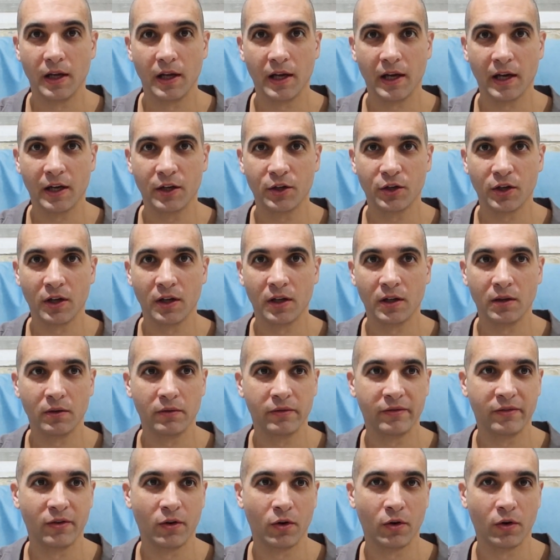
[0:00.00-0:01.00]
action,
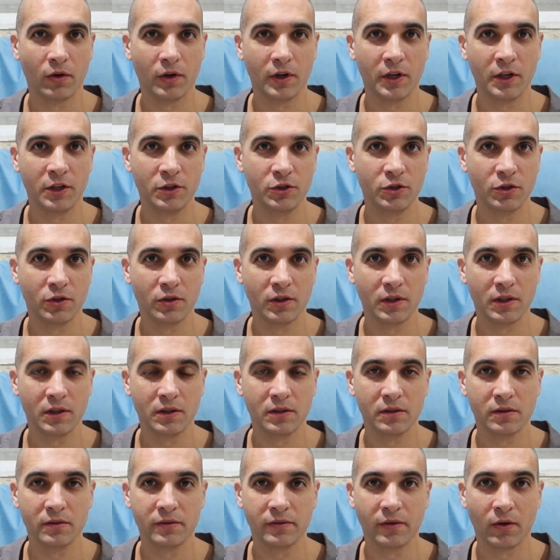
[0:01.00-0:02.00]
for
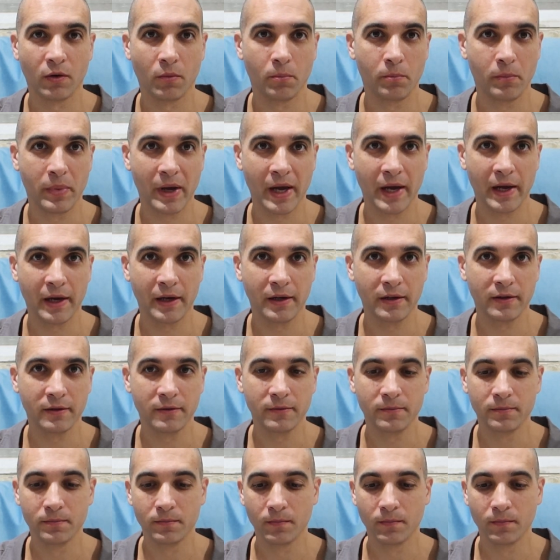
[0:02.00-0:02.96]
injuries, for pain.